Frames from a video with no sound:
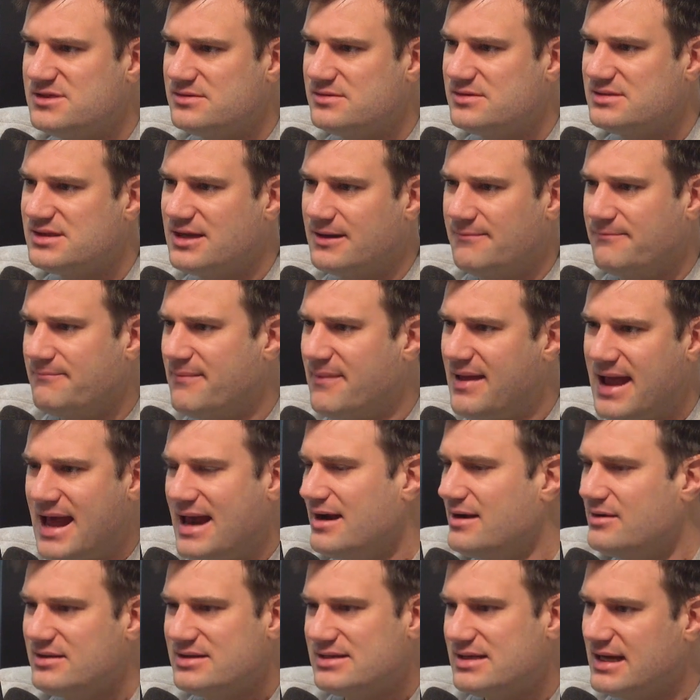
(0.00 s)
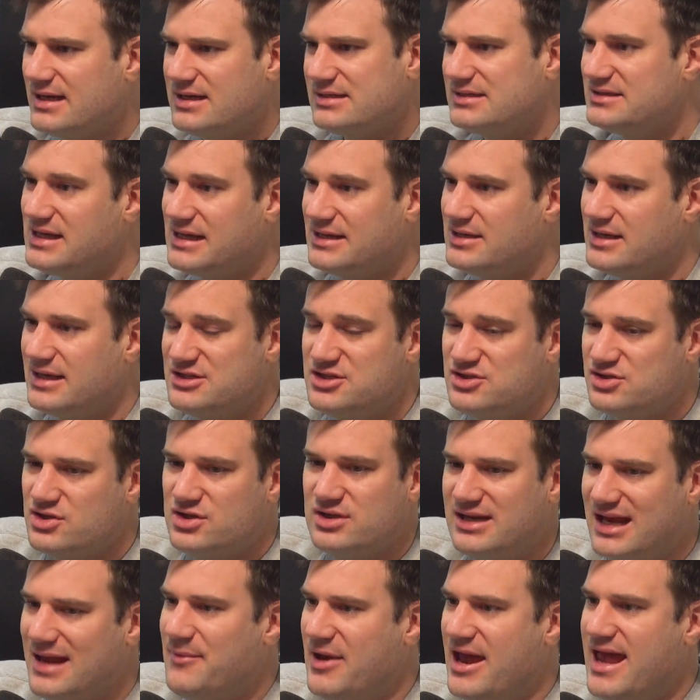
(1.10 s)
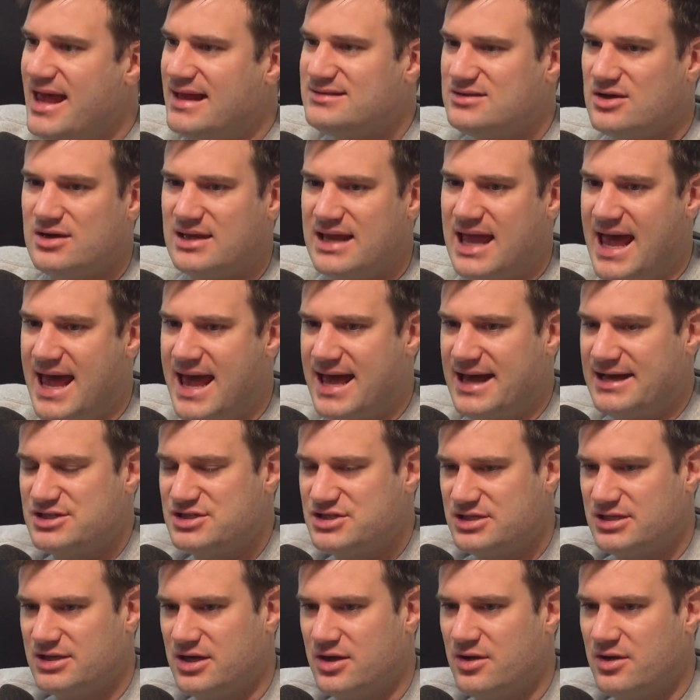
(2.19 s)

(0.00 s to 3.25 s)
And there's like, man, I don't know, I, could, I just couldn't get my hands on cash, you